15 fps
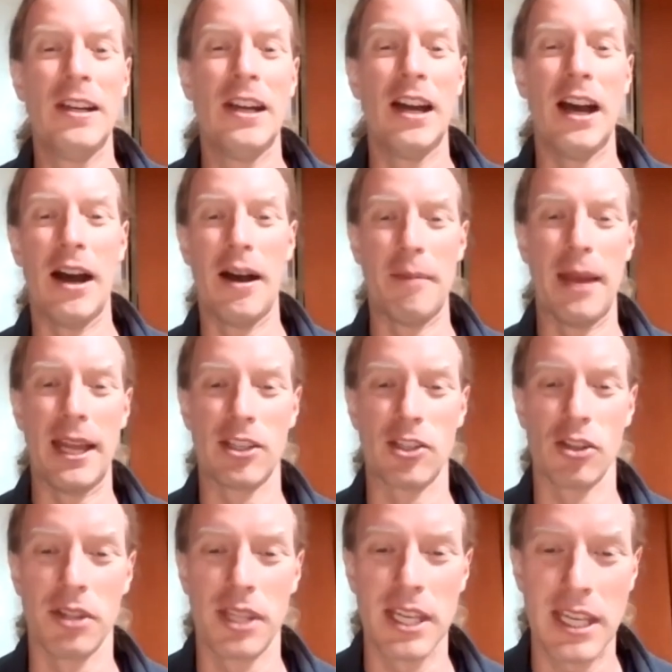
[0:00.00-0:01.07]
Um, and so
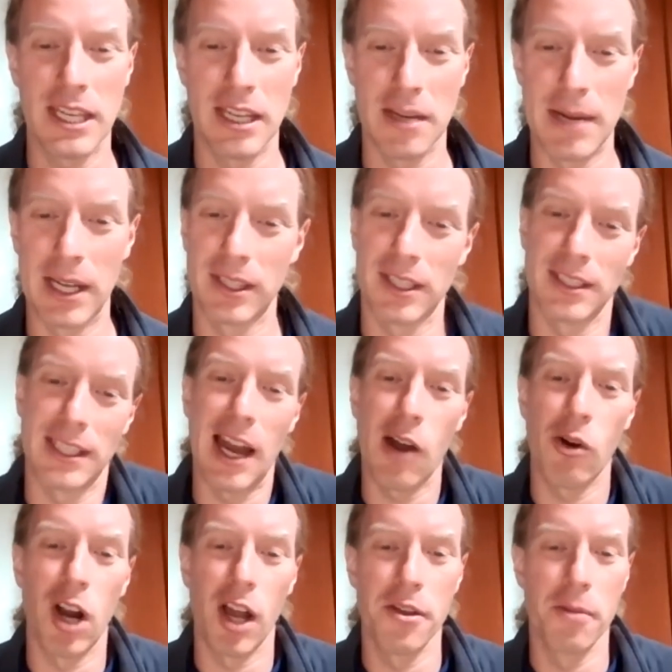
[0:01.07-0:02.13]
thinking about this, how
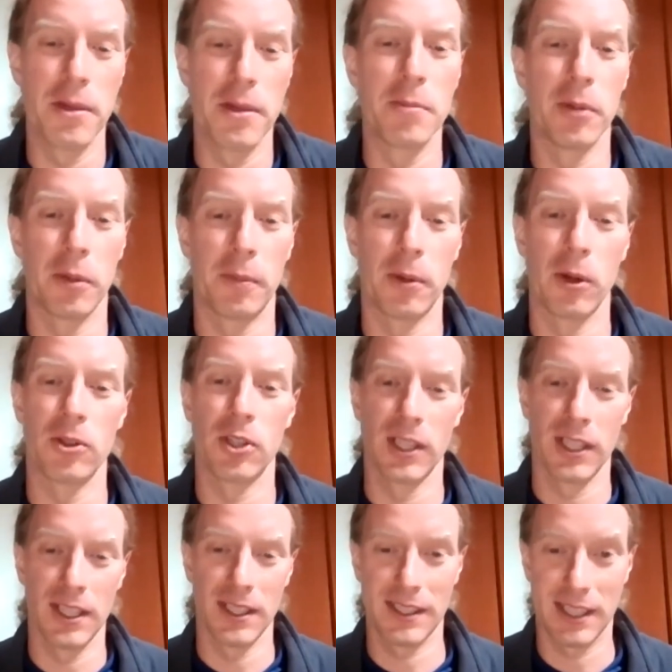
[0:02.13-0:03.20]
are other people approaching
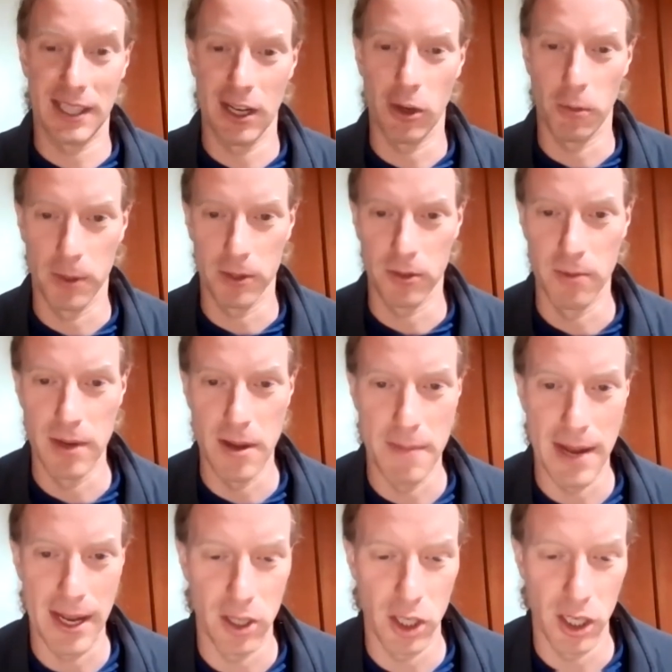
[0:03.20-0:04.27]
this can help us
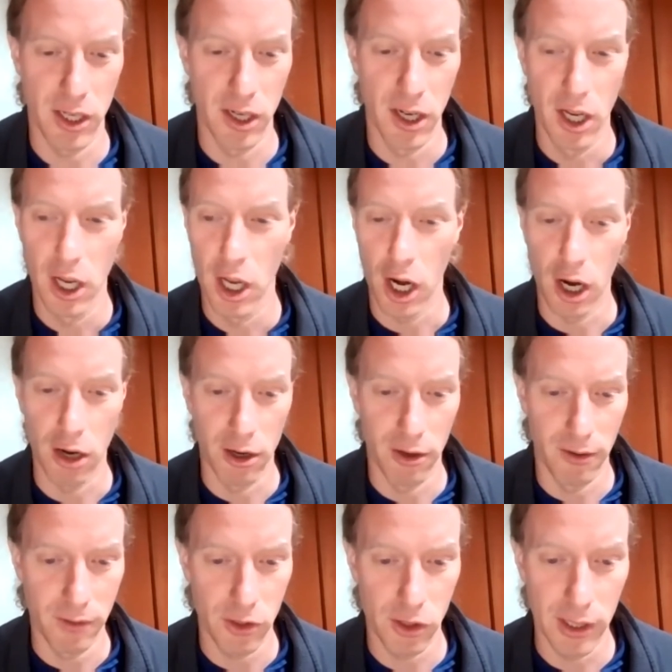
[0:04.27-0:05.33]
reimagine our own.
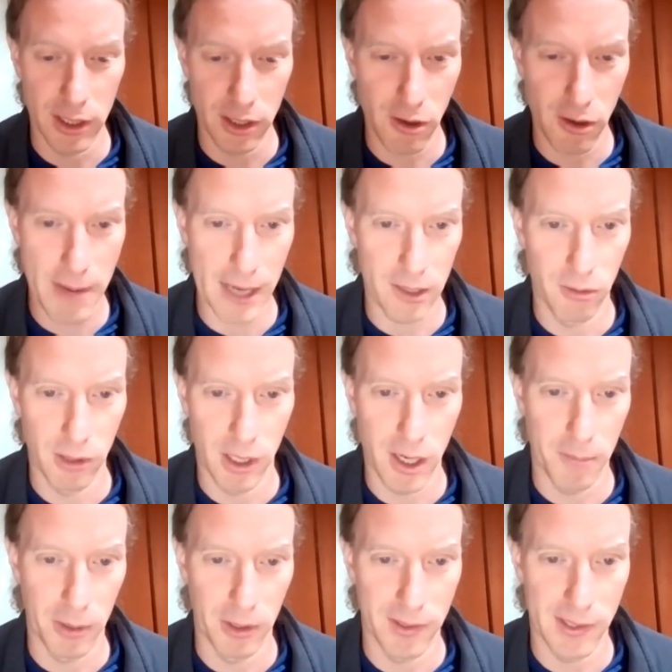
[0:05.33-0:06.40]
So let's go back to a
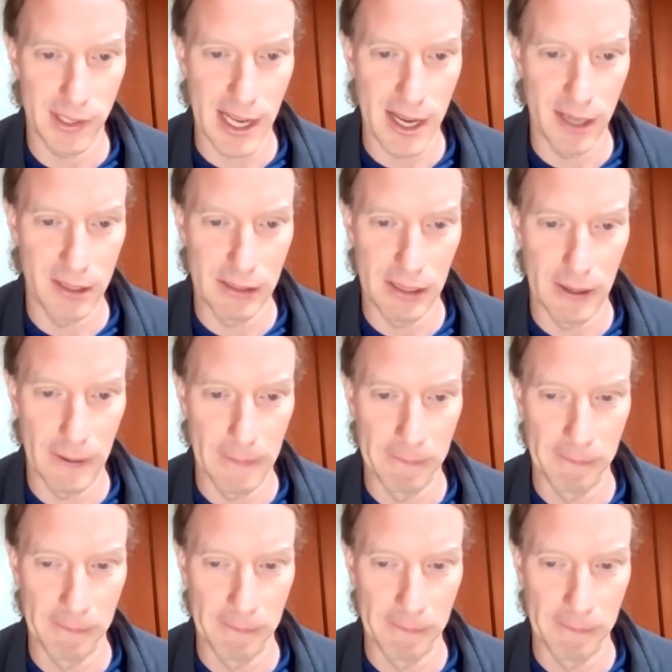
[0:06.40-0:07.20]
couple of slides here.